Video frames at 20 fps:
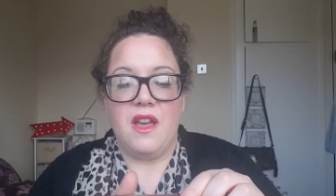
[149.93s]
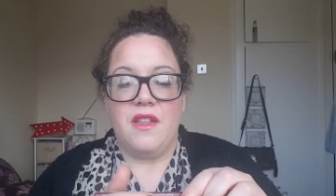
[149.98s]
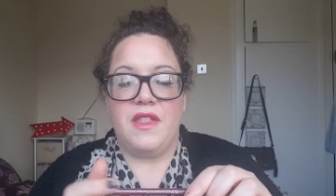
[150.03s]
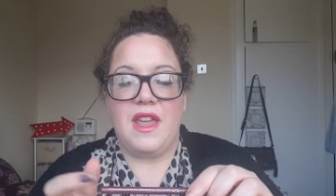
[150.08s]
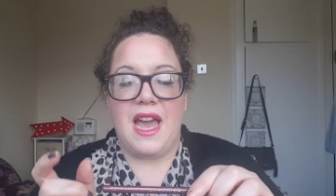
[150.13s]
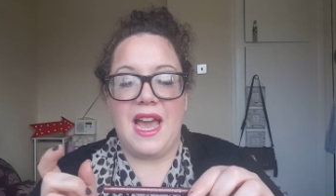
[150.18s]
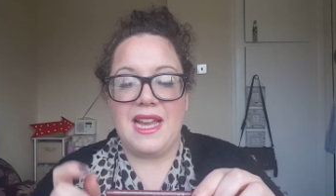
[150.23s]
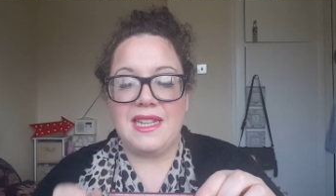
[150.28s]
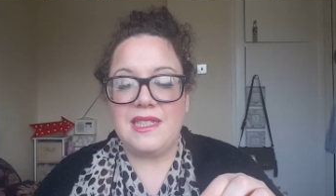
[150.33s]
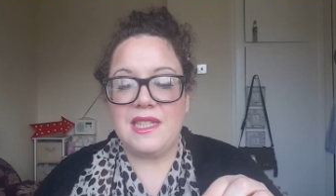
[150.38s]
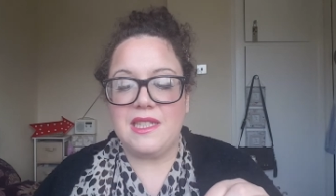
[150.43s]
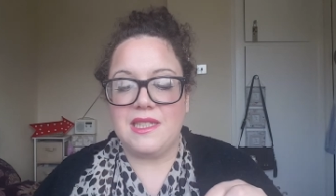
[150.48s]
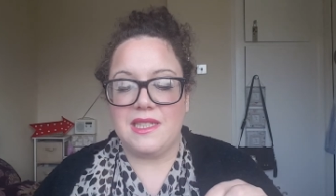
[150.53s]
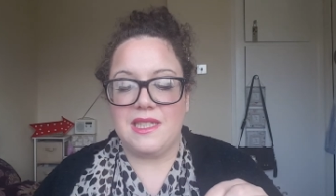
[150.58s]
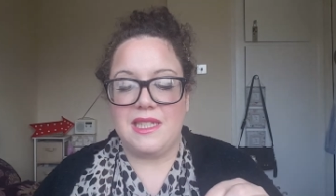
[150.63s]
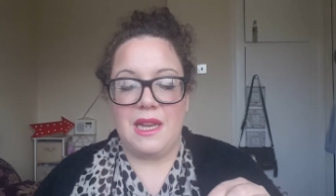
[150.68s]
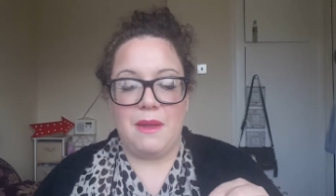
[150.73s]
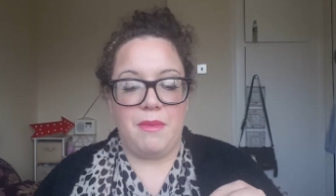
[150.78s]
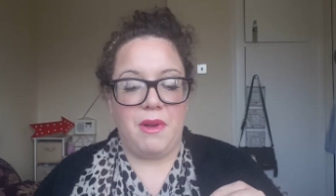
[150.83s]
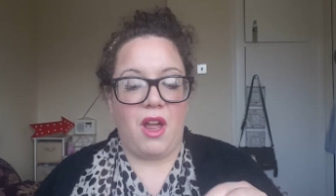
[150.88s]
The
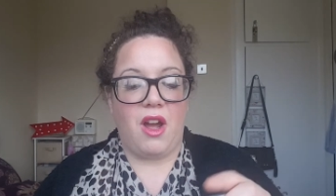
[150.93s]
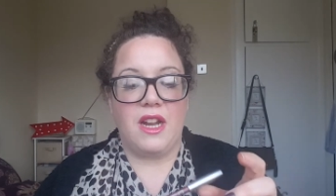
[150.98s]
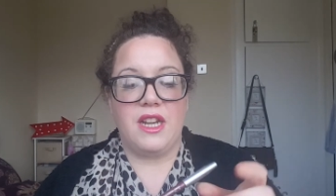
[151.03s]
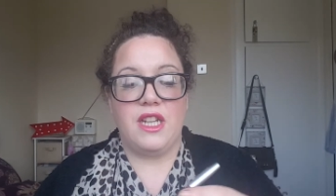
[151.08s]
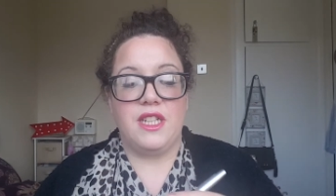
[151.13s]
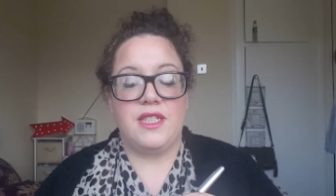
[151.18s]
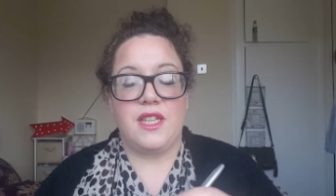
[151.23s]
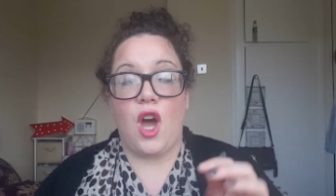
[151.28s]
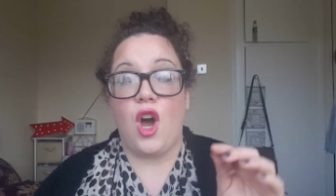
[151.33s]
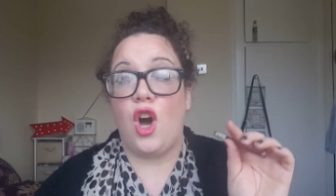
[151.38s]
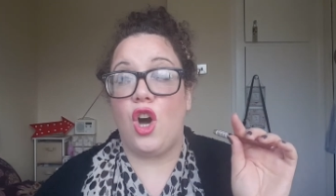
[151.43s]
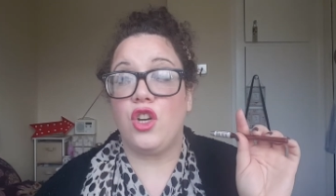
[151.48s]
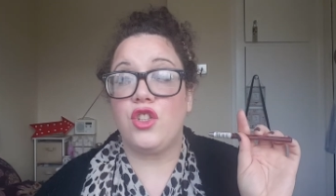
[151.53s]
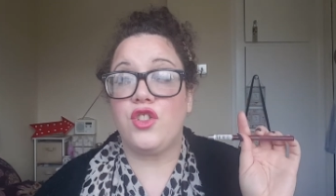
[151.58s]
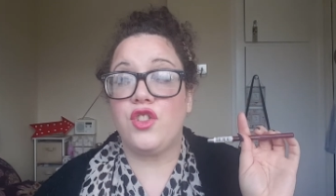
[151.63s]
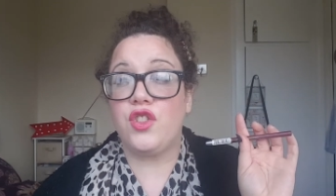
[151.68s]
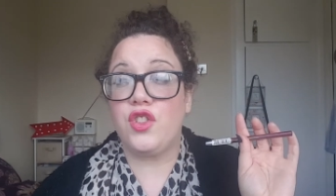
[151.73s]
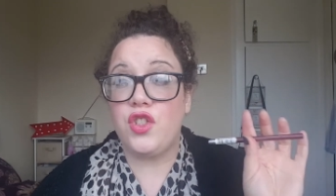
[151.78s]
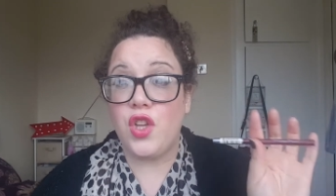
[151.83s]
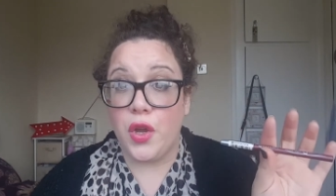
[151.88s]
Essence lip liners are
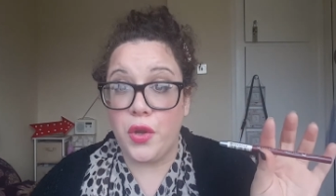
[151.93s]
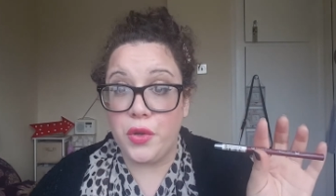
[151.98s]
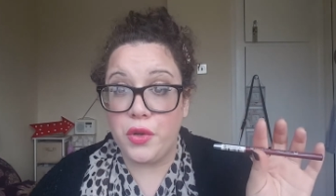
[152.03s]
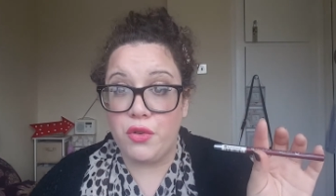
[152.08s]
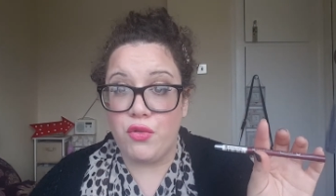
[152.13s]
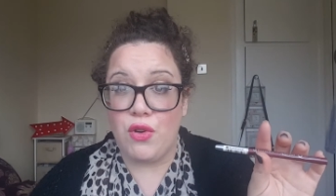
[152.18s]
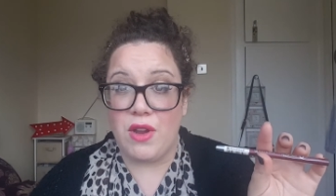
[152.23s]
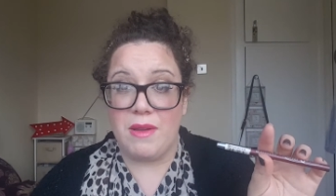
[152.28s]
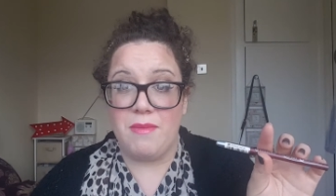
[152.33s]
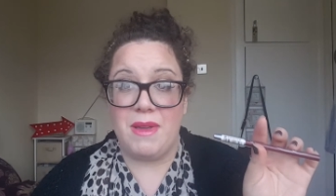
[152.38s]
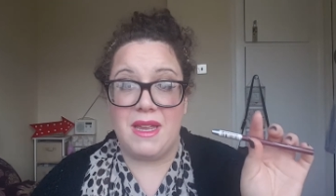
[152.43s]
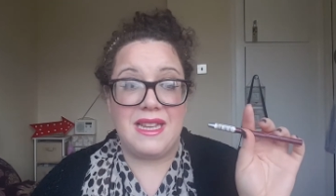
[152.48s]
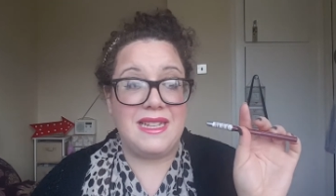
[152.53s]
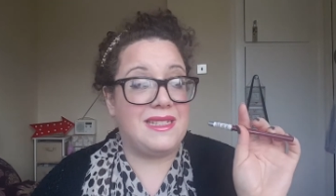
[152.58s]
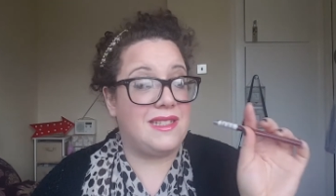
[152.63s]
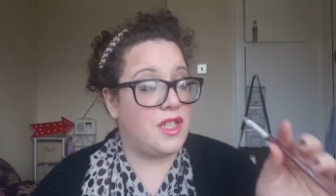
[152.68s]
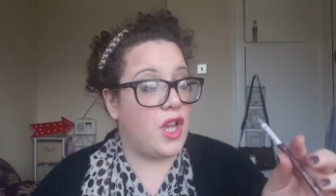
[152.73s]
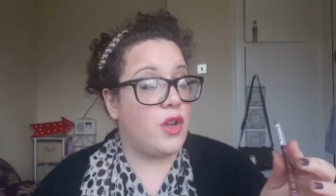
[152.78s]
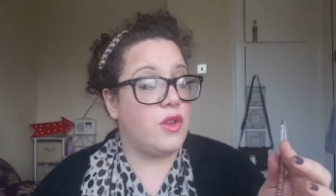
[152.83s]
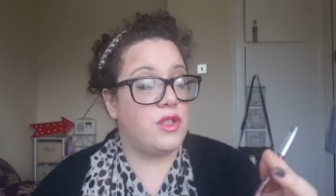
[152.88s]
so creamy,
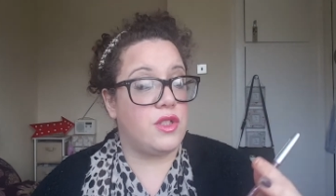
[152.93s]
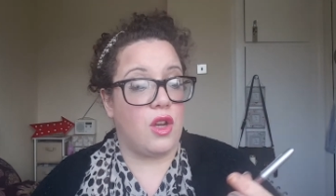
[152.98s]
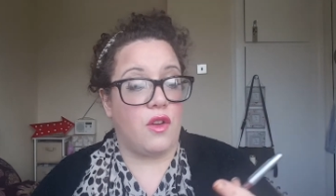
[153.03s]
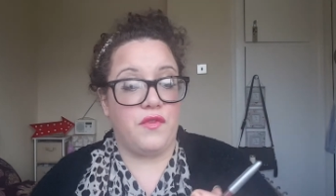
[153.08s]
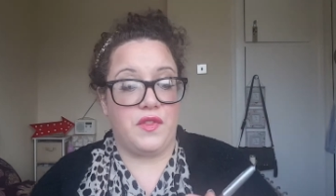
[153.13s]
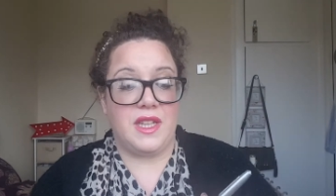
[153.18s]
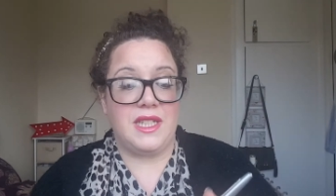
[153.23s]
so soft.